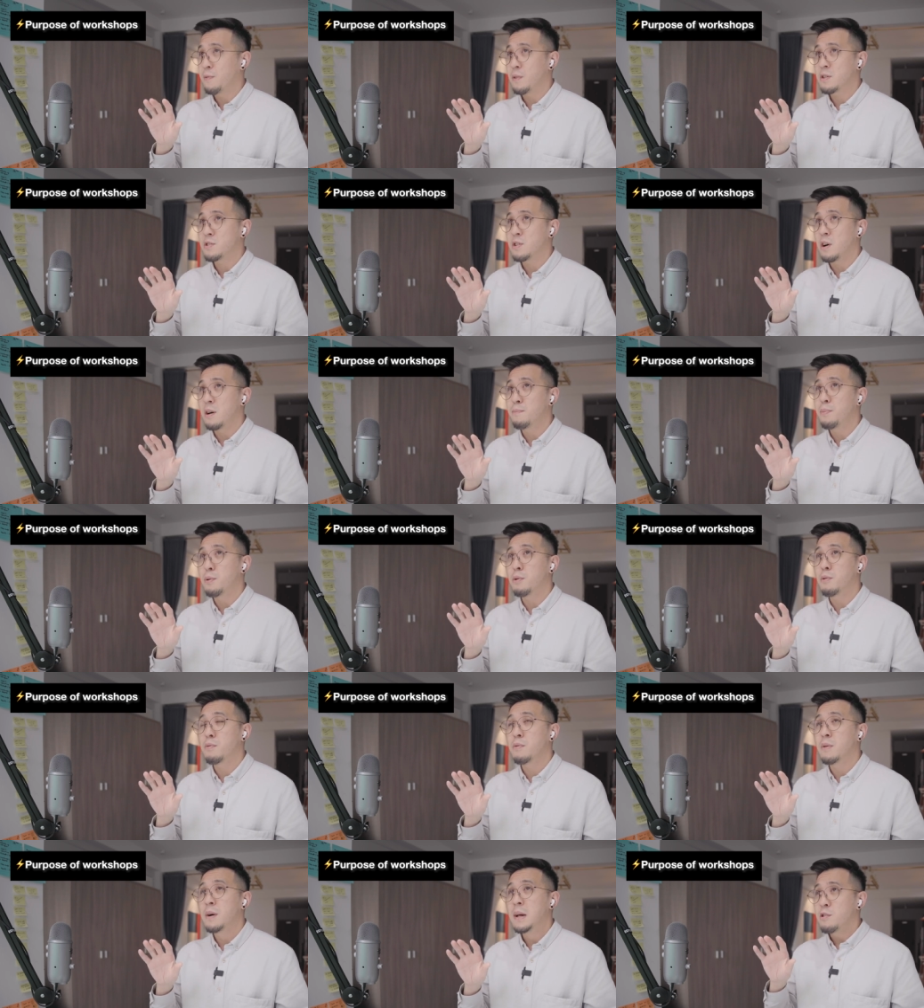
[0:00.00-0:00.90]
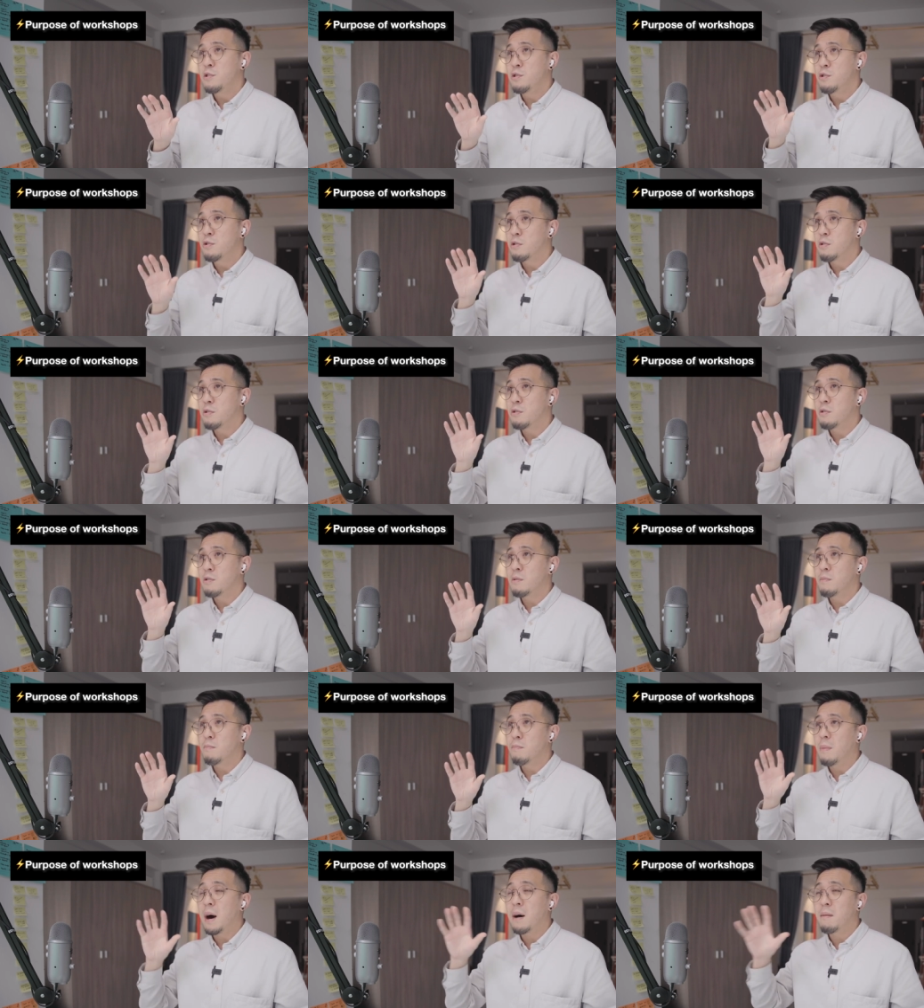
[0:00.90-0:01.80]
For example, your
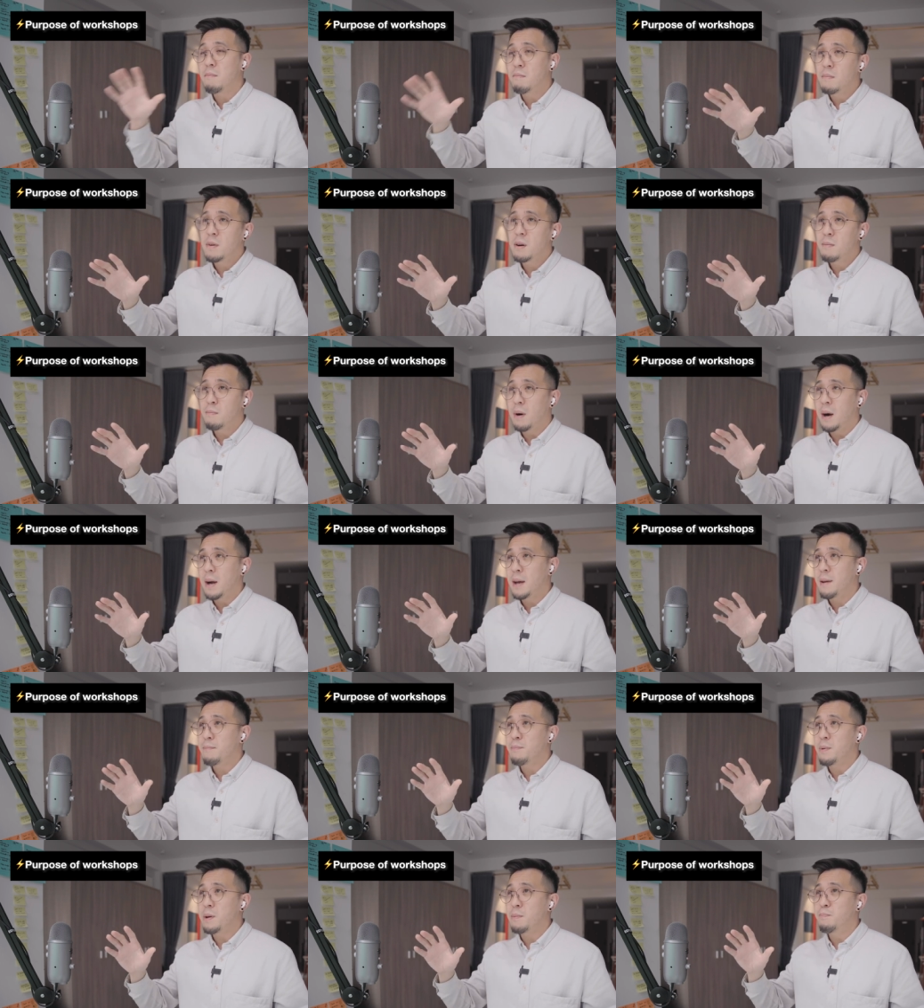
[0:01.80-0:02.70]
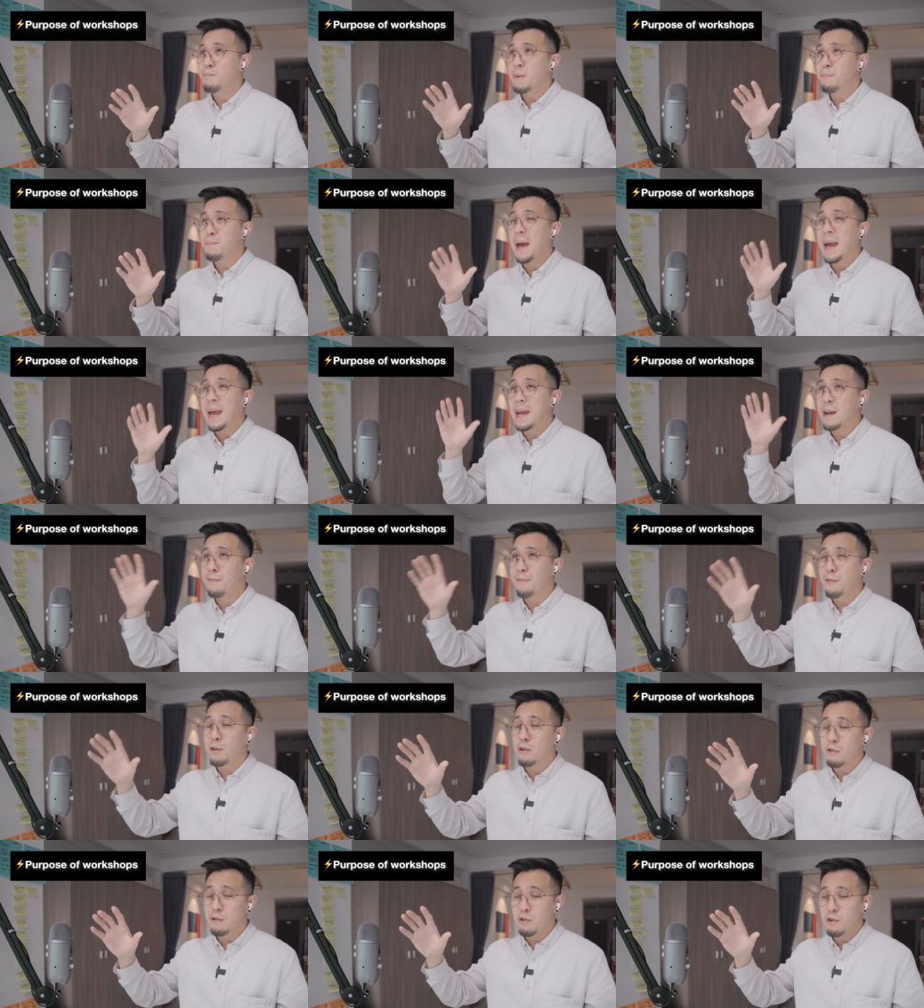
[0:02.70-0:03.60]
mum might be paying for
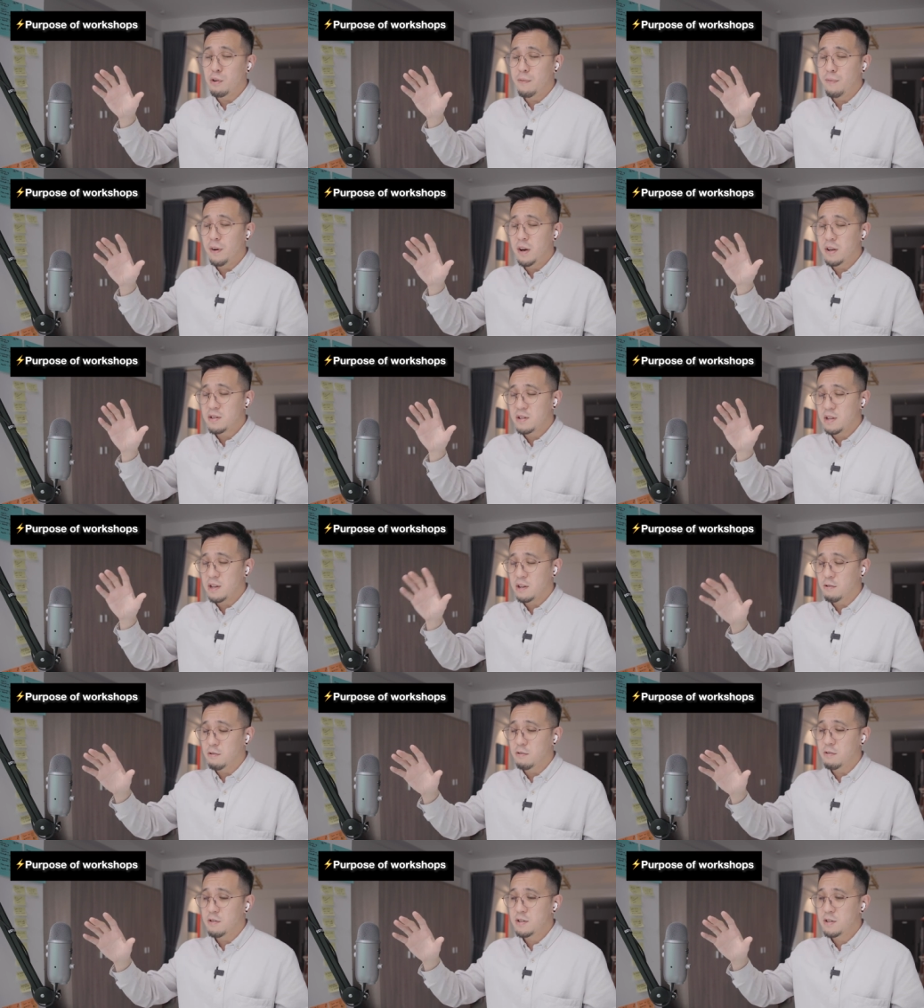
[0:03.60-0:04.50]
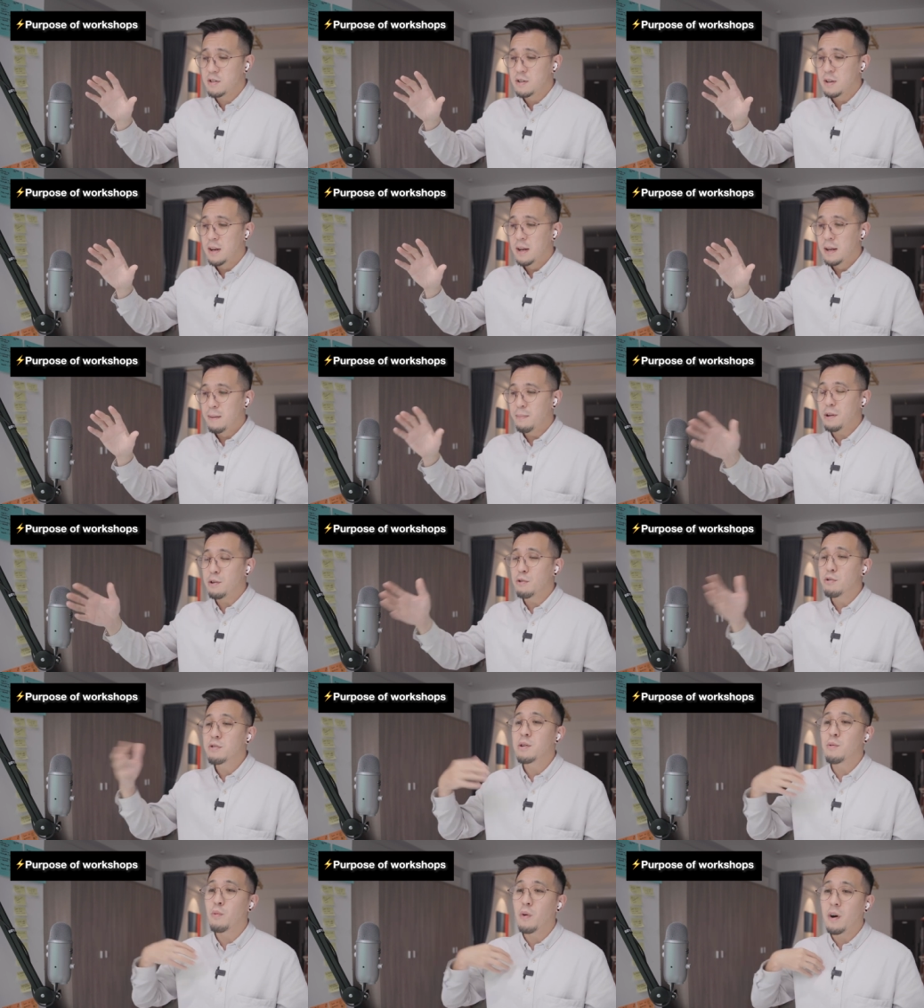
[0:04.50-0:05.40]
your university course, but
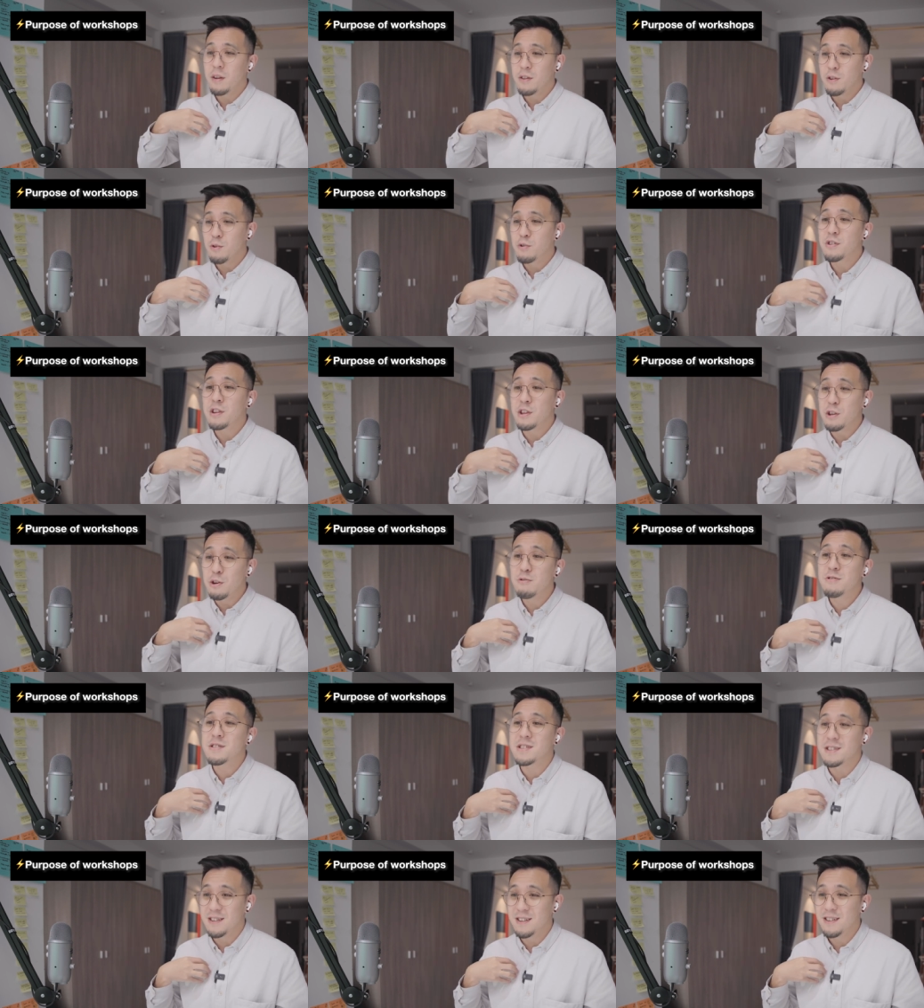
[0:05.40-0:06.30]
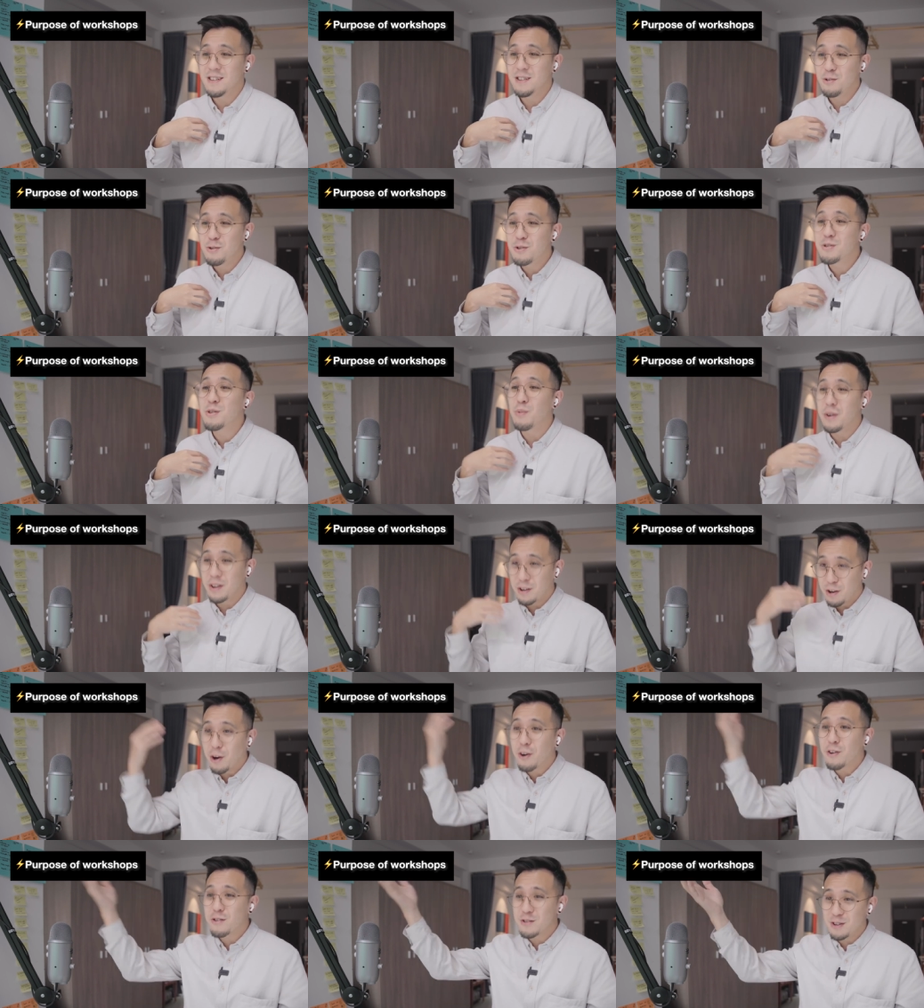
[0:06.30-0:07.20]
you're the one, you're the user, you're the one
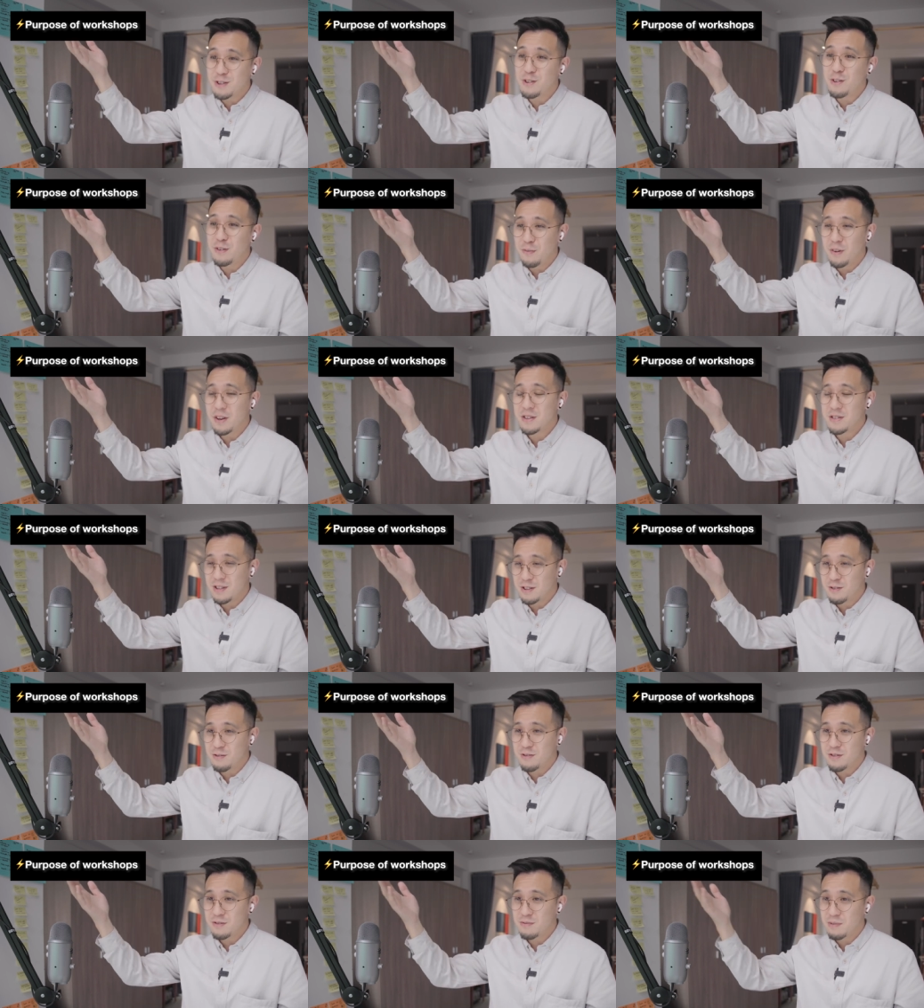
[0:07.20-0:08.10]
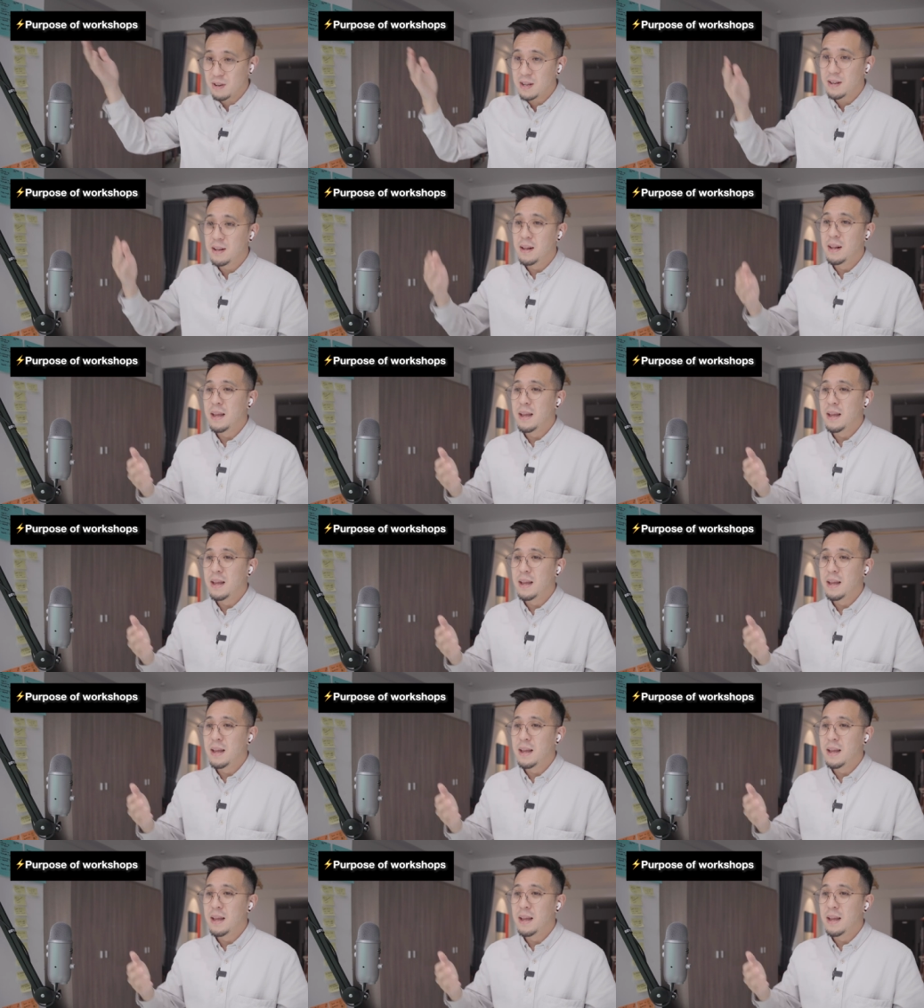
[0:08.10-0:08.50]
going to the university course, right?